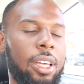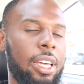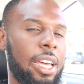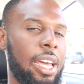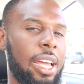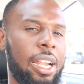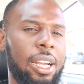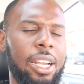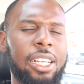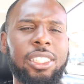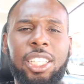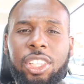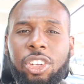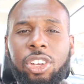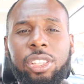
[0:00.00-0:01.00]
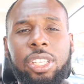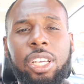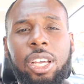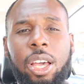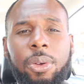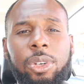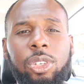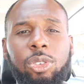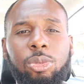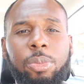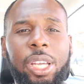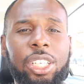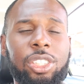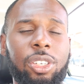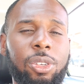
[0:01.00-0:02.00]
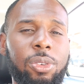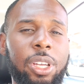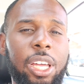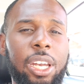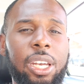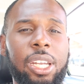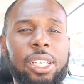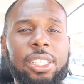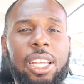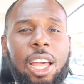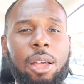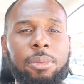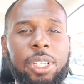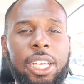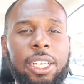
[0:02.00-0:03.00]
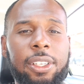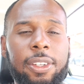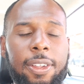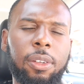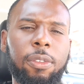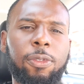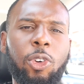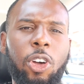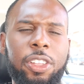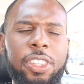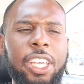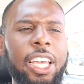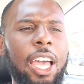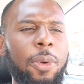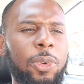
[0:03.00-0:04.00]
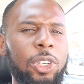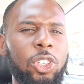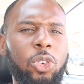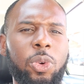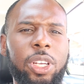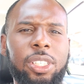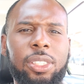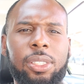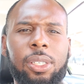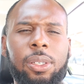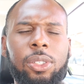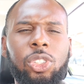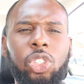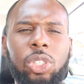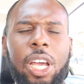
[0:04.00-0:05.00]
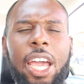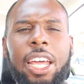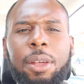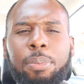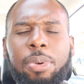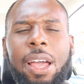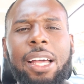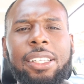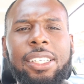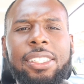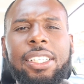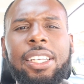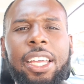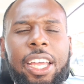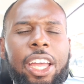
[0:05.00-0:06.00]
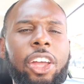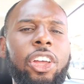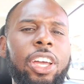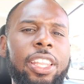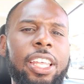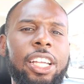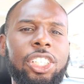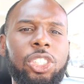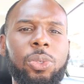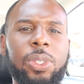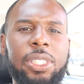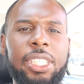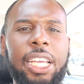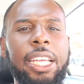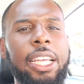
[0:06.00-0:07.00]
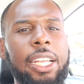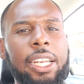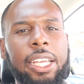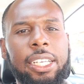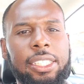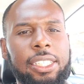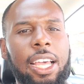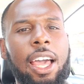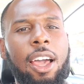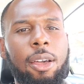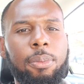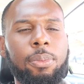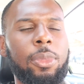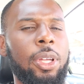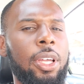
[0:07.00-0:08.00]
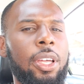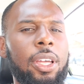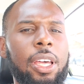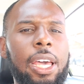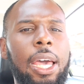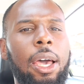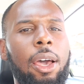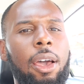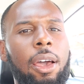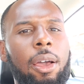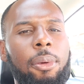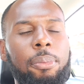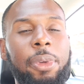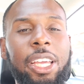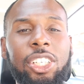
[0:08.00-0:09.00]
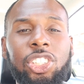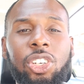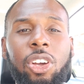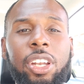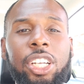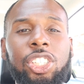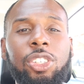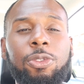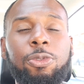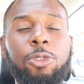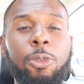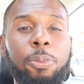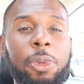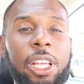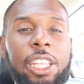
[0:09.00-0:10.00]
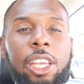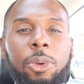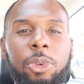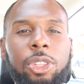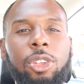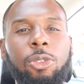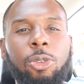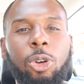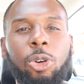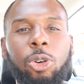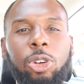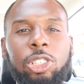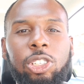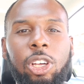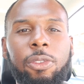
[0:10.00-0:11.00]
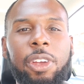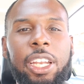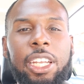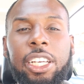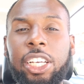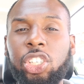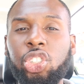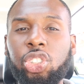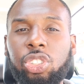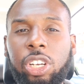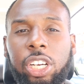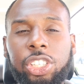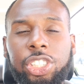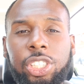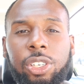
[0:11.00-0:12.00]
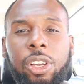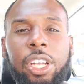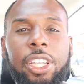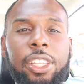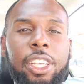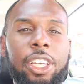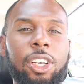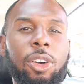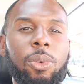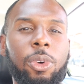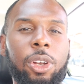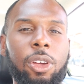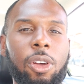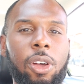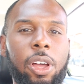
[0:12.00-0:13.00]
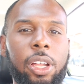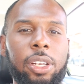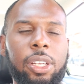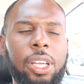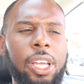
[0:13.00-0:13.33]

And that's the third thing I would do. Make sure you get an exam date. Fourth thing I would do is try to practice in the area that you are taking the exam. Make sure that you're familiar with the roads or if any construction or anything going on,